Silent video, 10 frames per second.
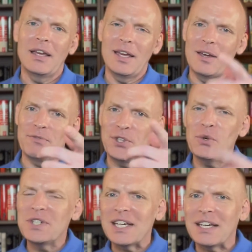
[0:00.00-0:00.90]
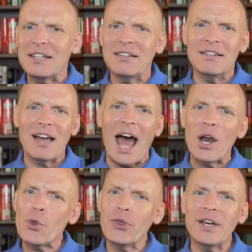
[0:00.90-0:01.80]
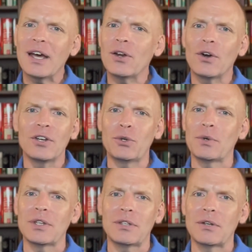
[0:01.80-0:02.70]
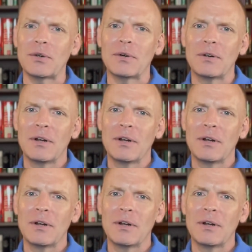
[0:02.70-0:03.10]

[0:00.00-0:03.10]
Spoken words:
if you did, I don't think I'd argue with you,